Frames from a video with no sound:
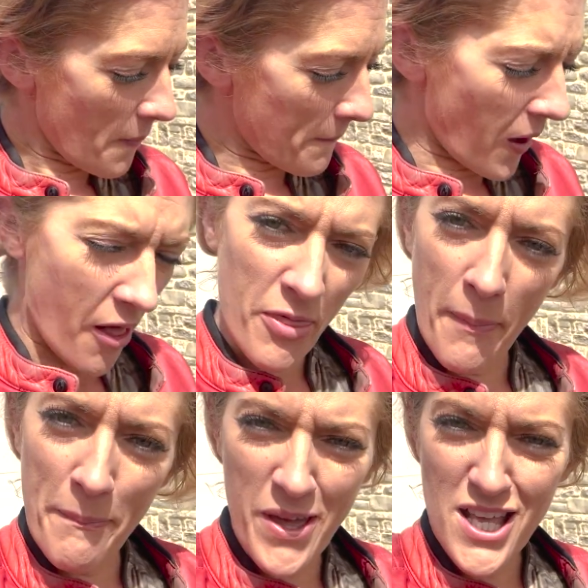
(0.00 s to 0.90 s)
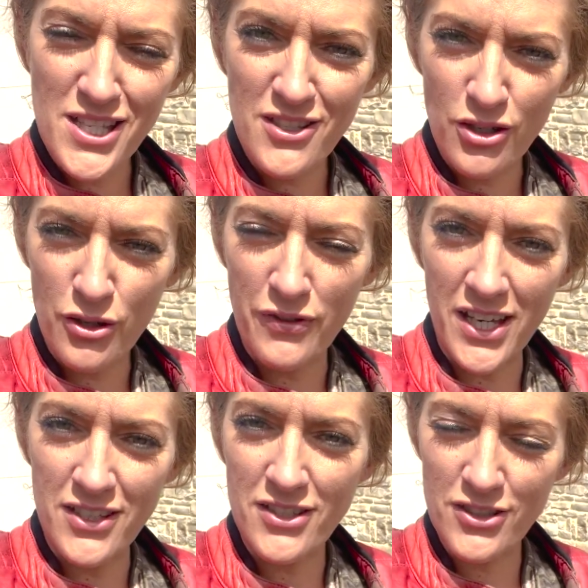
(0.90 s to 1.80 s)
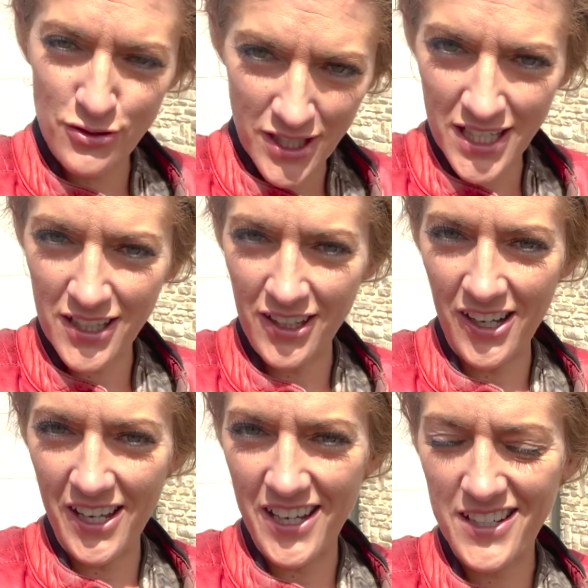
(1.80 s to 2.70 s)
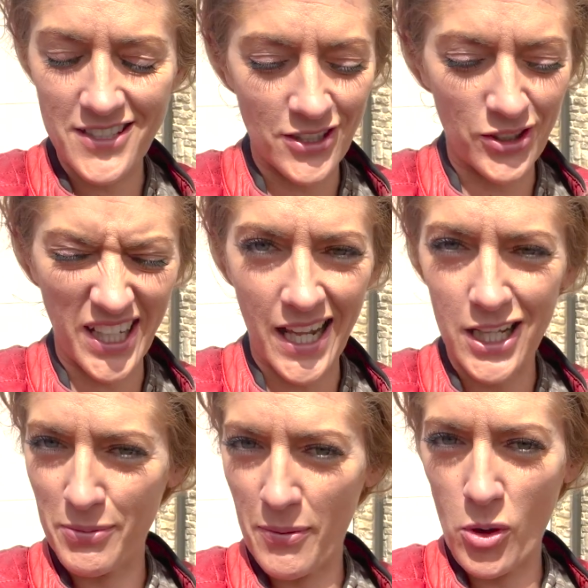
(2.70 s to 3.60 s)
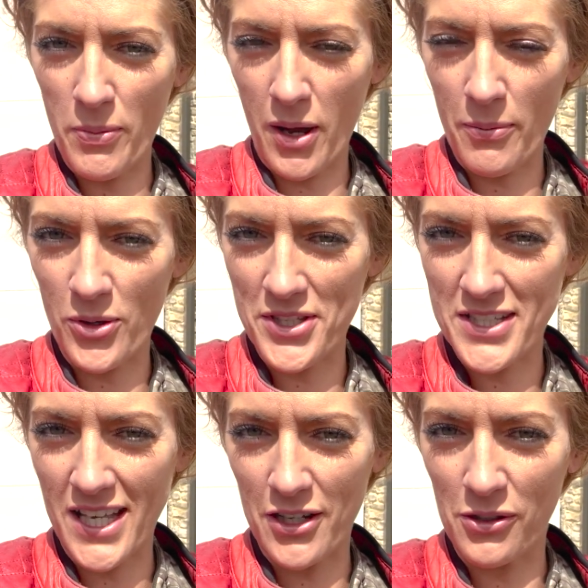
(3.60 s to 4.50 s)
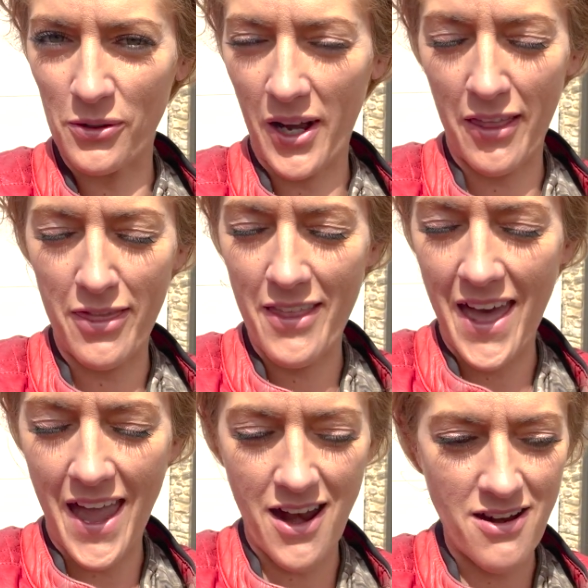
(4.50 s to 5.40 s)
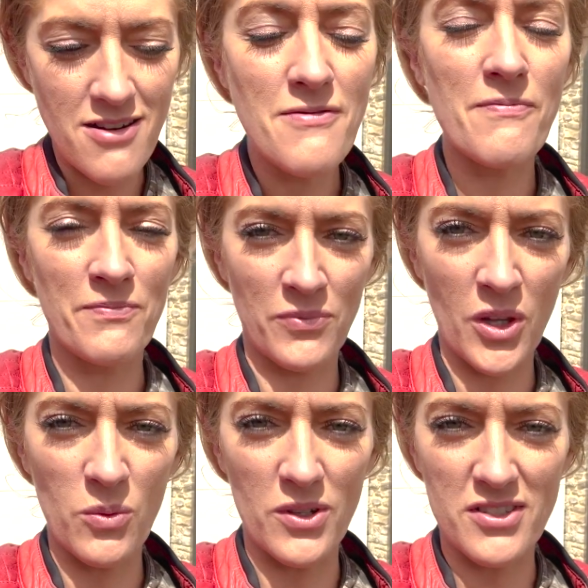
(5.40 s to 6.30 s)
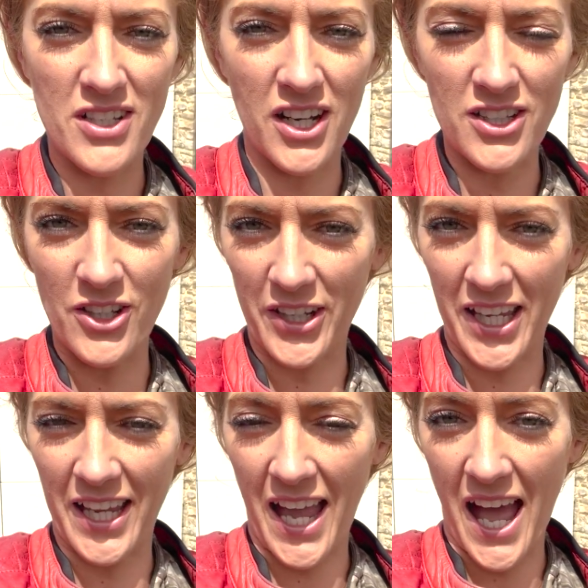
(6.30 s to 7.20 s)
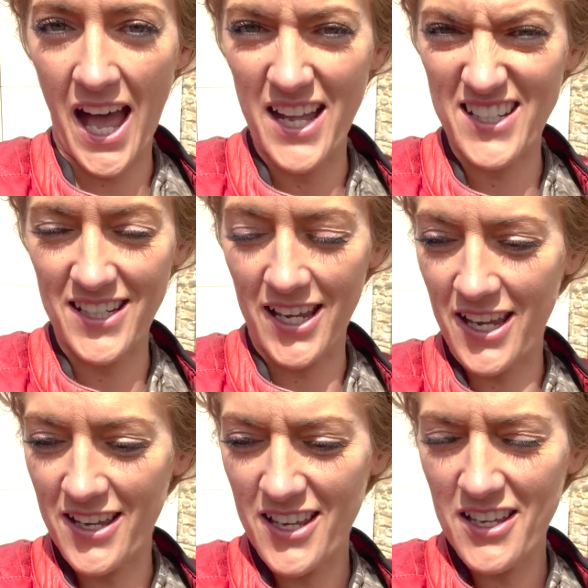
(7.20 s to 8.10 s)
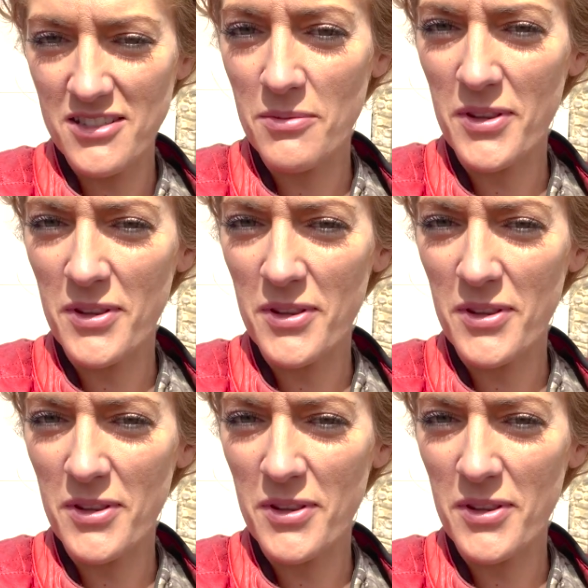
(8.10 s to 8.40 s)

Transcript: But the beast of a Street Glide, got to get a little bit more bump on the saddle, and then we'll start looking at uh, some of